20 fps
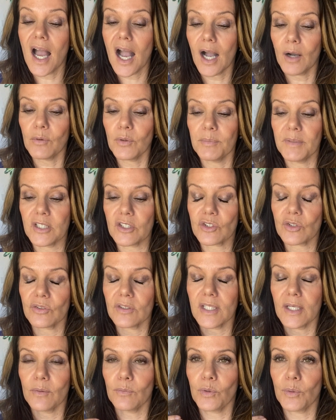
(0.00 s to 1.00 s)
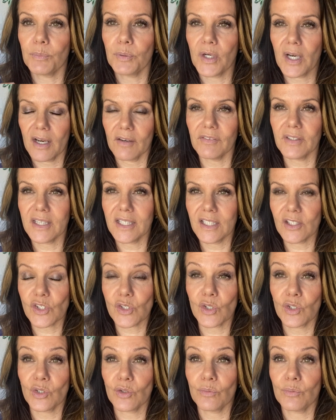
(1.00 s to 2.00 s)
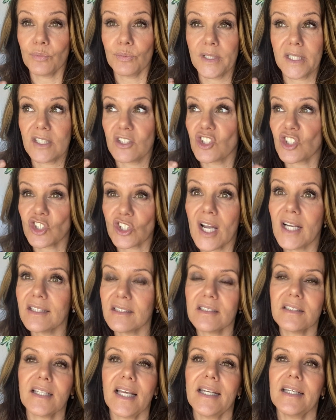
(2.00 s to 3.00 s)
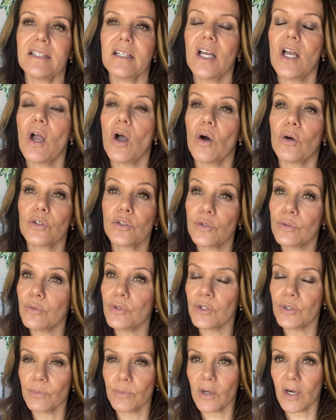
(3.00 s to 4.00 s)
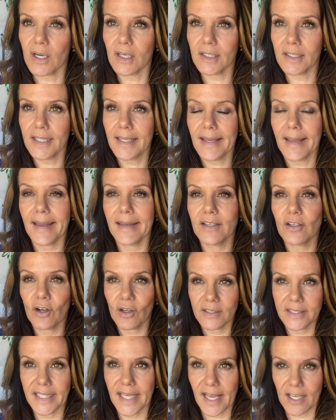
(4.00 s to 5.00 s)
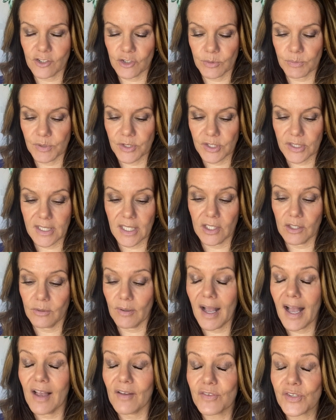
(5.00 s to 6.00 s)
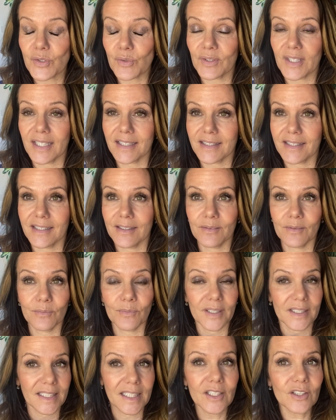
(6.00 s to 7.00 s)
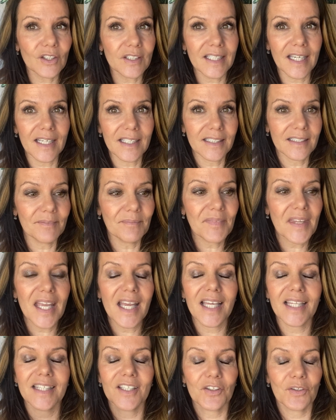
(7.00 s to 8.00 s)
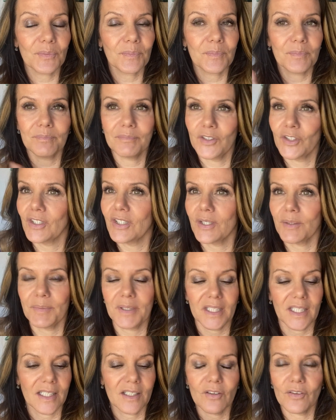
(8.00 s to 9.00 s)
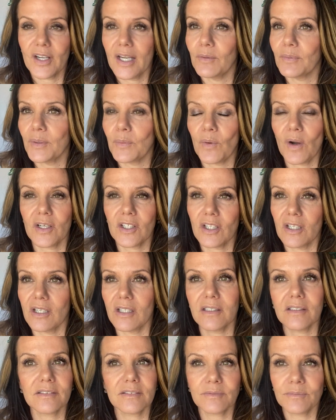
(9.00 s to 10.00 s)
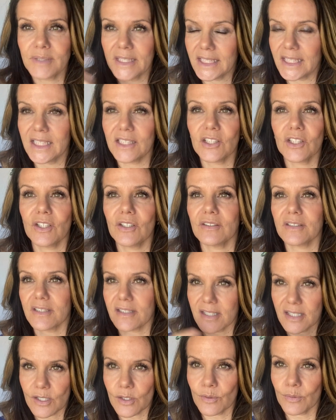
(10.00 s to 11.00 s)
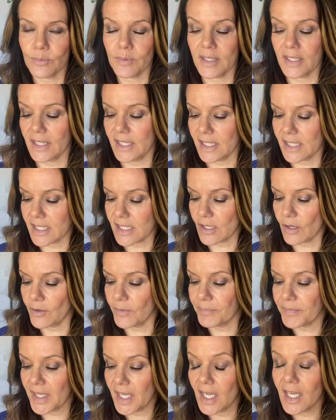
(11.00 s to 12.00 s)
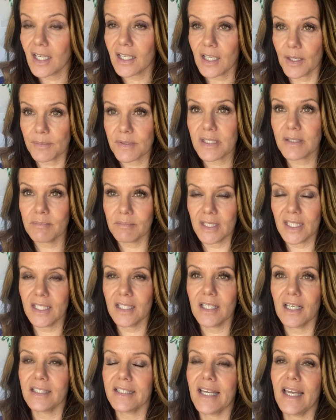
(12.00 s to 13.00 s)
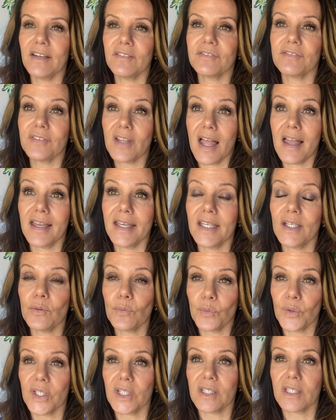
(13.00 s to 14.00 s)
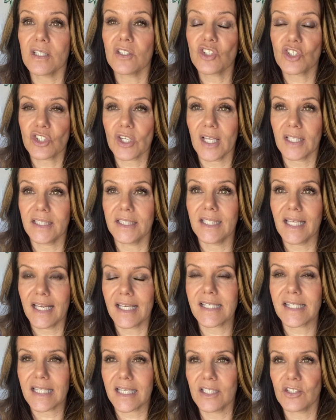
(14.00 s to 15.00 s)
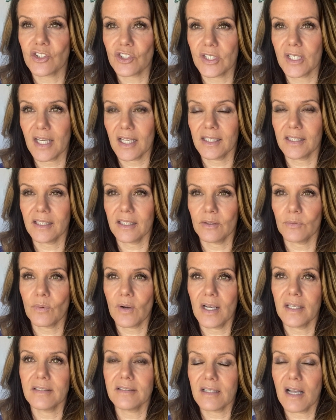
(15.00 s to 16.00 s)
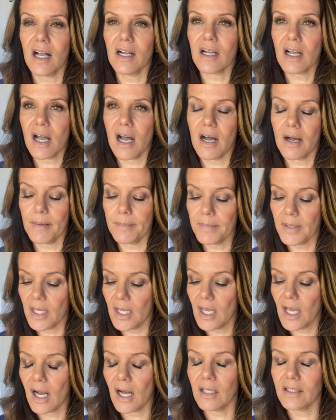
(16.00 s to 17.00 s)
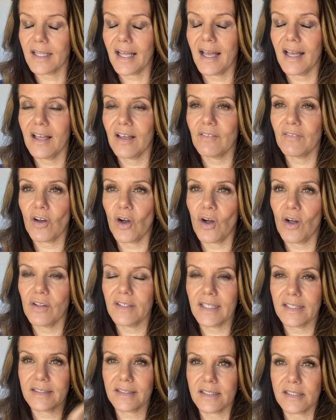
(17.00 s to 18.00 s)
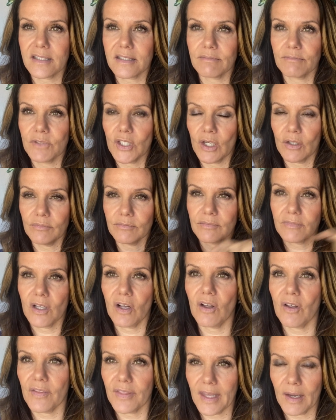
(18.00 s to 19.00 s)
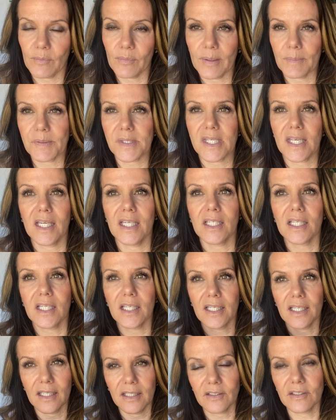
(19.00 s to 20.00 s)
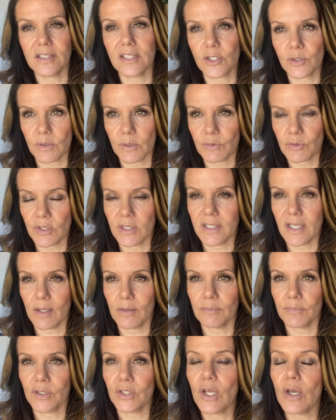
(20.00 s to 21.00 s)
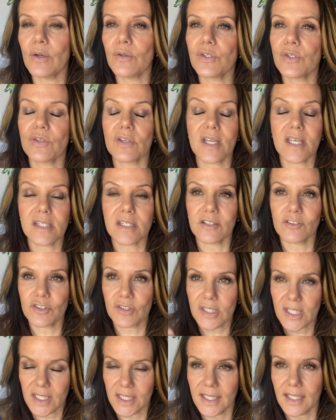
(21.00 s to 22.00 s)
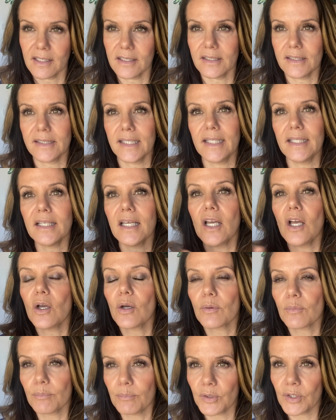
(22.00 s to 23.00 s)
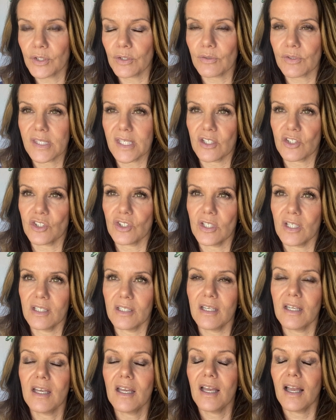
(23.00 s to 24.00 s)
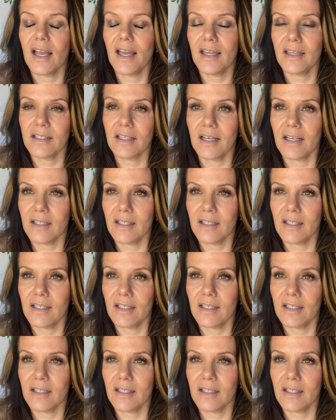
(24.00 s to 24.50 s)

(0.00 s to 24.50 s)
I will make sure that we'll put everything so we can shine a light on who you are and all the attributes that you have, so that when they look at it, they're going to be like, okay, we want her, we need her, this is who we need. So come to me again, Flying with Shelly, SHELLY.com. I'll have all that all that website in the description down below, so you guys can just click on the link, book your session, and